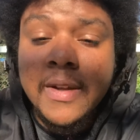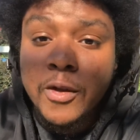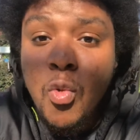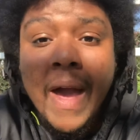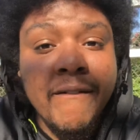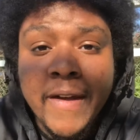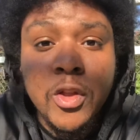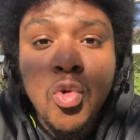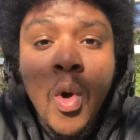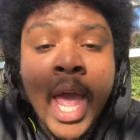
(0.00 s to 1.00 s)
If you
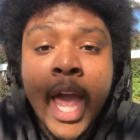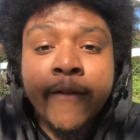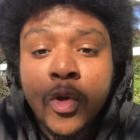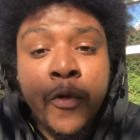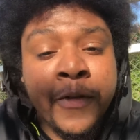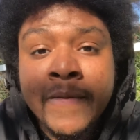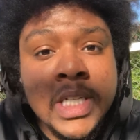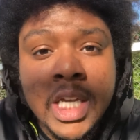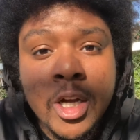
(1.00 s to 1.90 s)
15